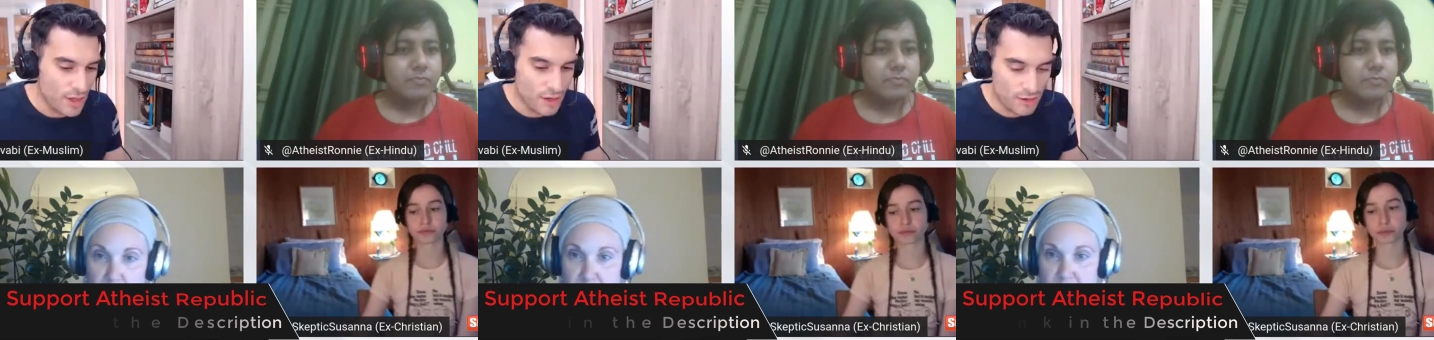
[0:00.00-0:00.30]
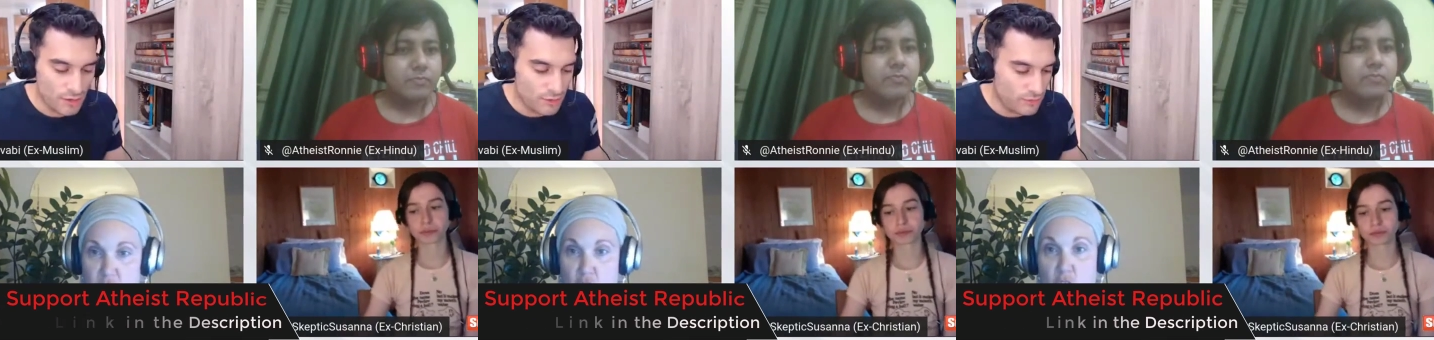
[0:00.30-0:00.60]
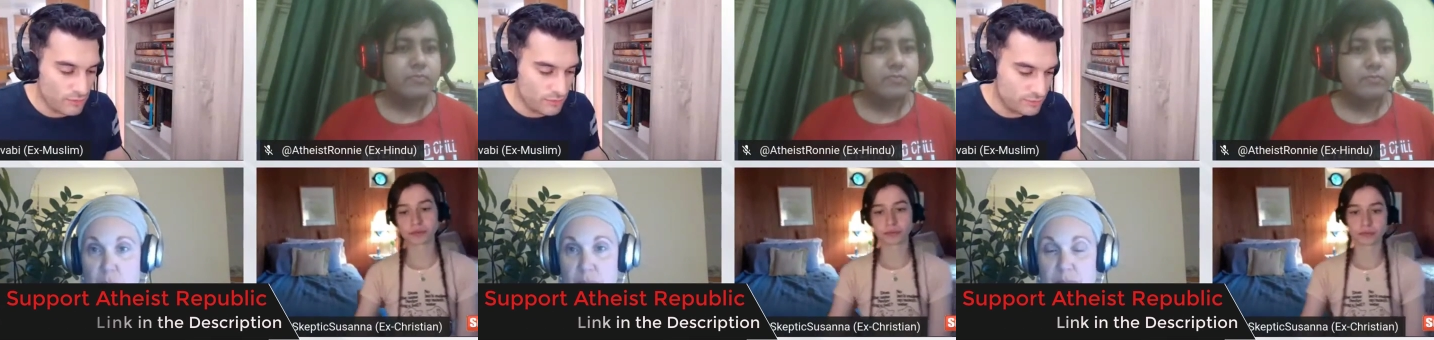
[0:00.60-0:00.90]
Speaker 1: to be
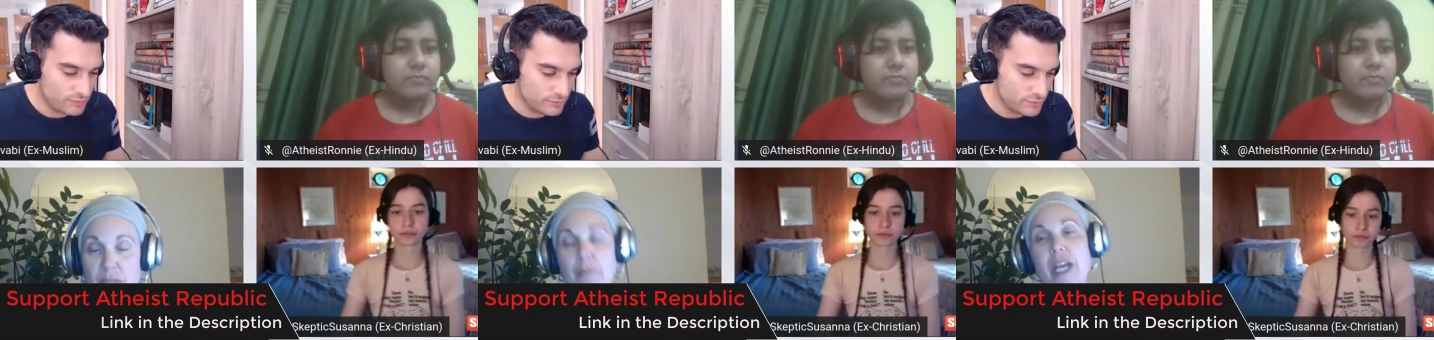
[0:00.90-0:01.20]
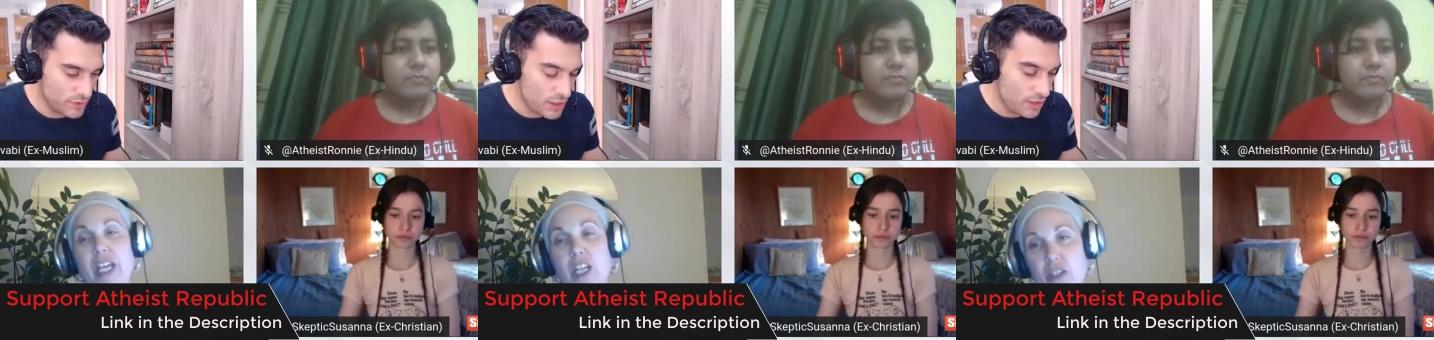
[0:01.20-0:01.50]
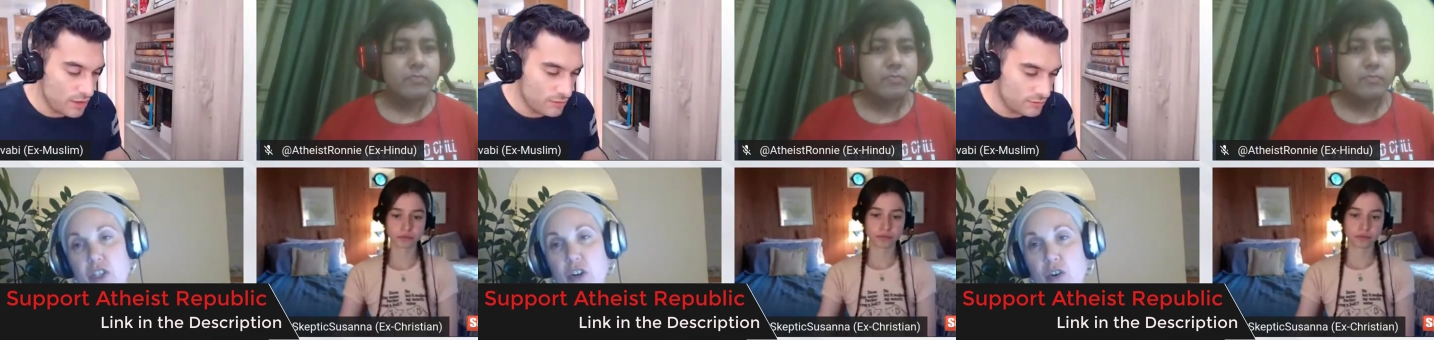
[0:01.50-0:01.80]
numb. I'm making a
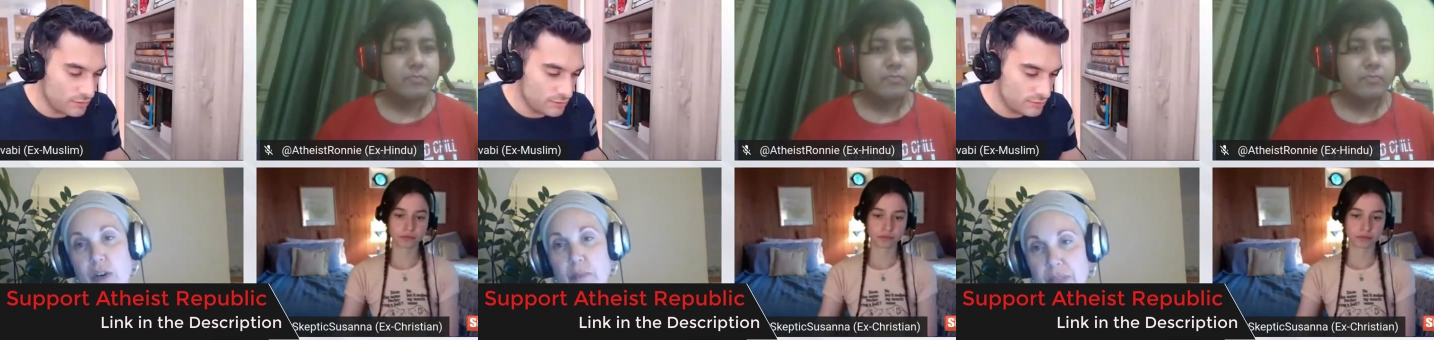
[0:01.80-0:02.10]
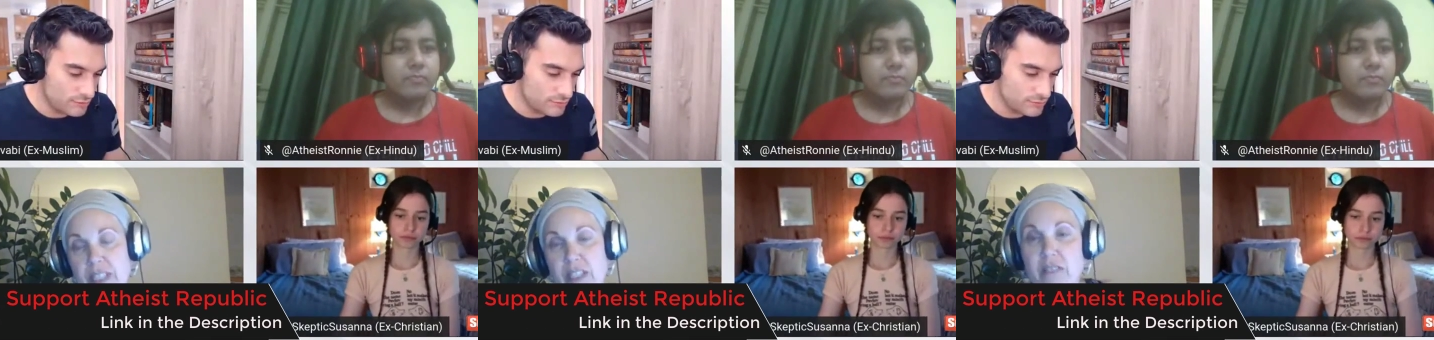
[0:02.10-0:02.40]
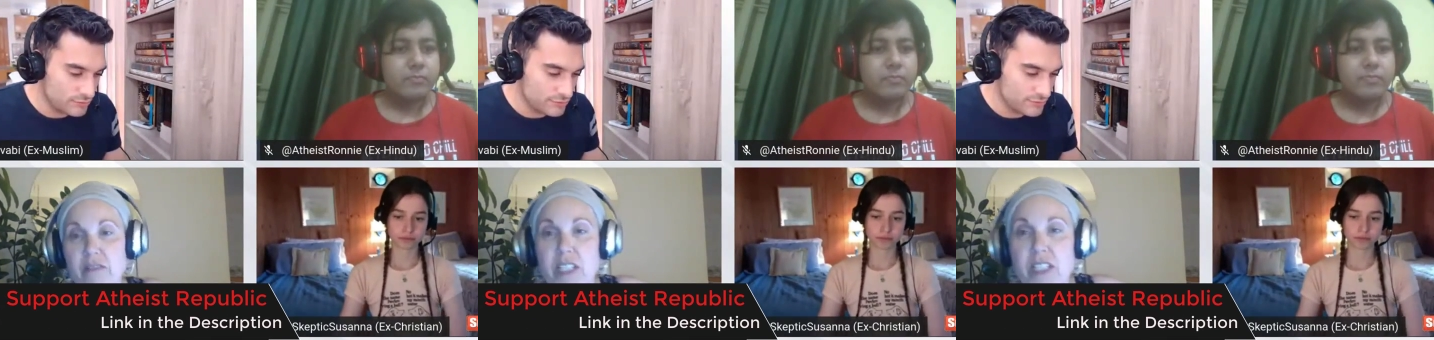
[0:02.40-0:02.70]
joke. It's a, it's